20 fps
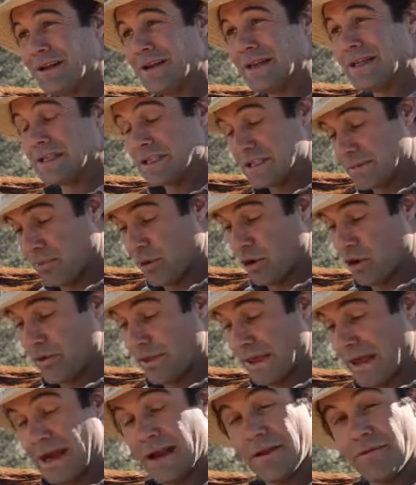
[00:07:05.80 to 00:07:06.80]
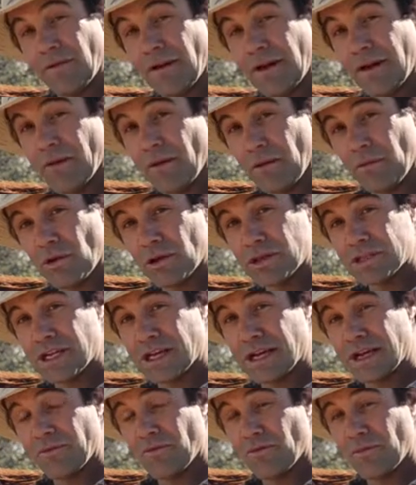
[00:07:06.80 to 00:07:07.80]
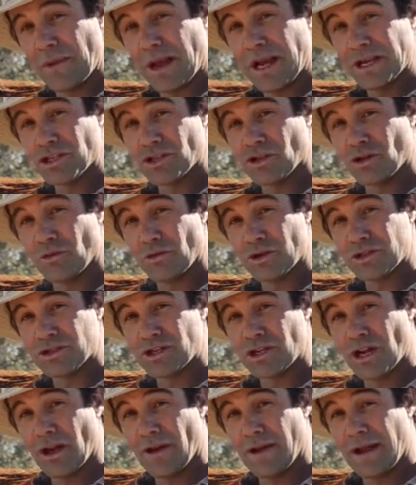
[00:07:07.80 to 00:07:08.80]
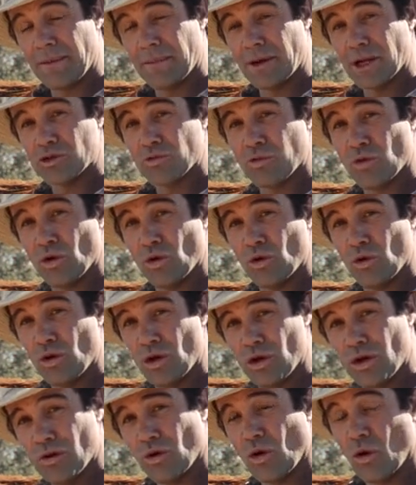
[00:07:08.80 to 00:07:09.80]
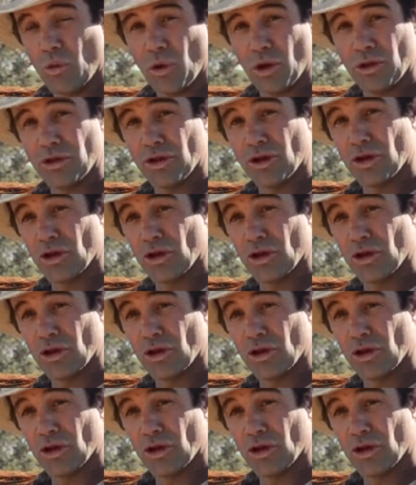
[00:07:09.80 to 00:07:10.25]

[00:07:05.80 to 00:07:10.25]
support that, if anyone wants any information or wants to know how much wool or what